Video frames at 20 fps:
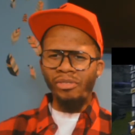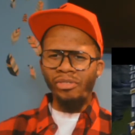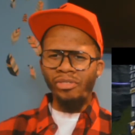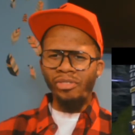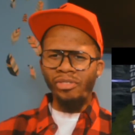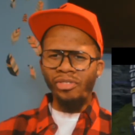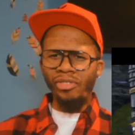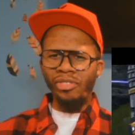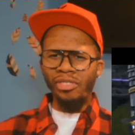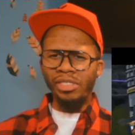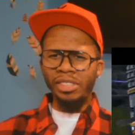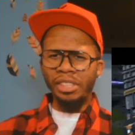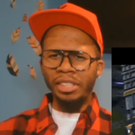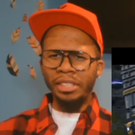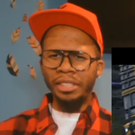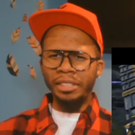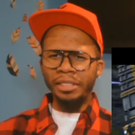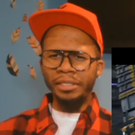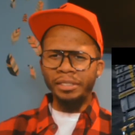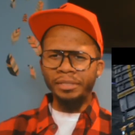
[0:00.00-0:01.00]

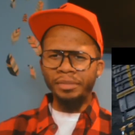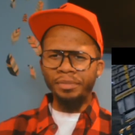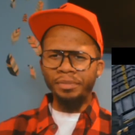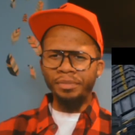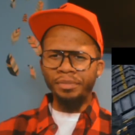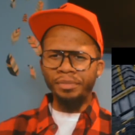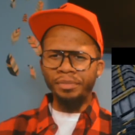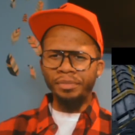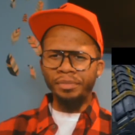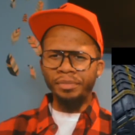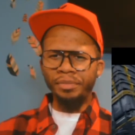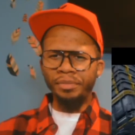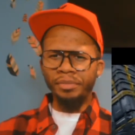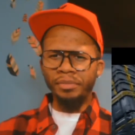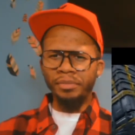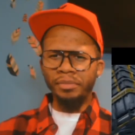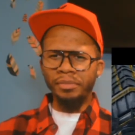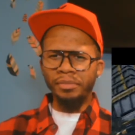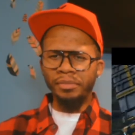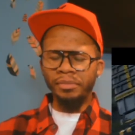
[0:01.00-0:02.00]

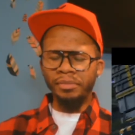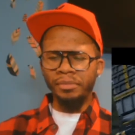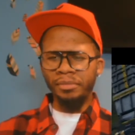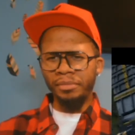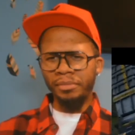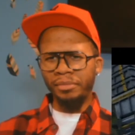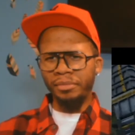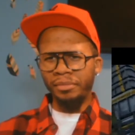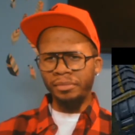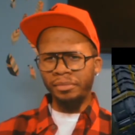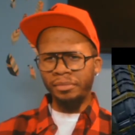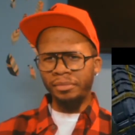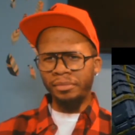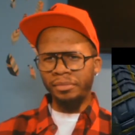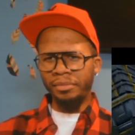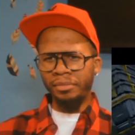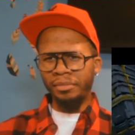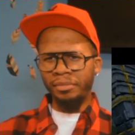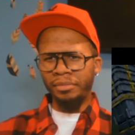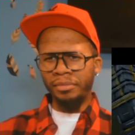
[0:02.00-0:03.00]

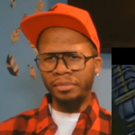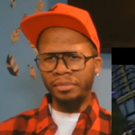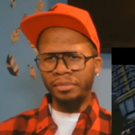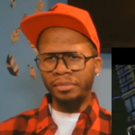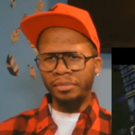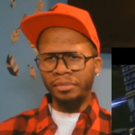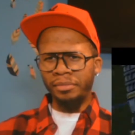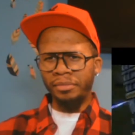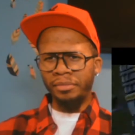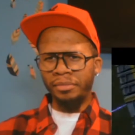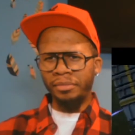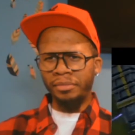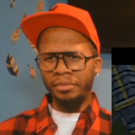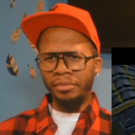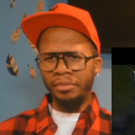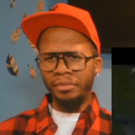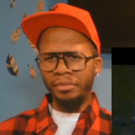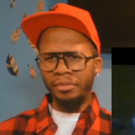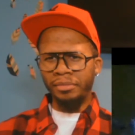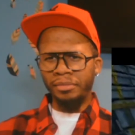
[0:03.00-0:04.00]

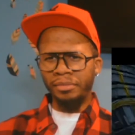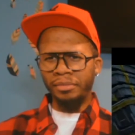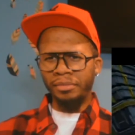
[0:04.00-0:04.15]
No one is speaking in this clip.